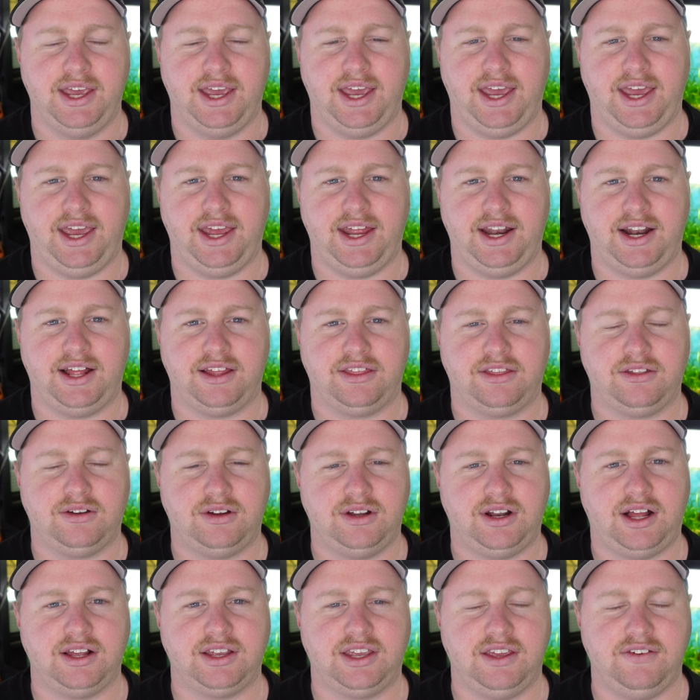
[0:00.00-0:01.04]
and I
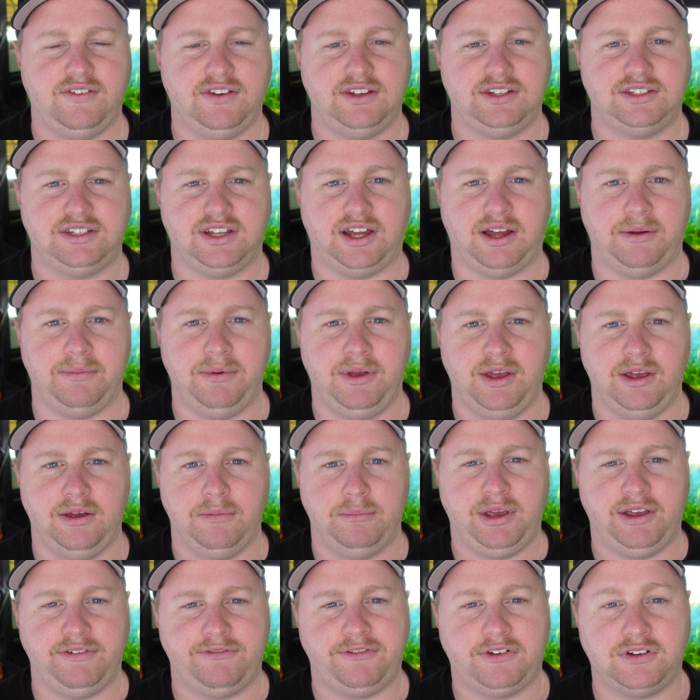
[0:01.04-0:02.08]
thought I'd give you some
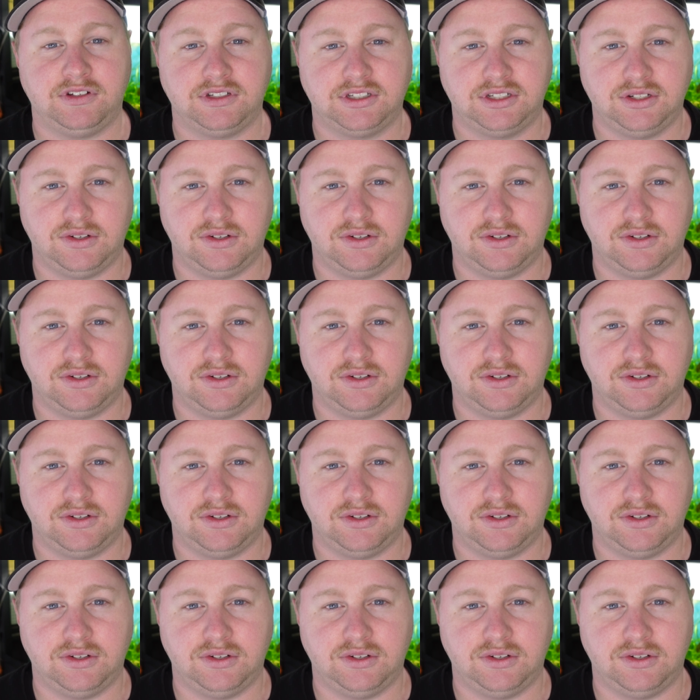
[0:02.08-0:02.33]
pitfalls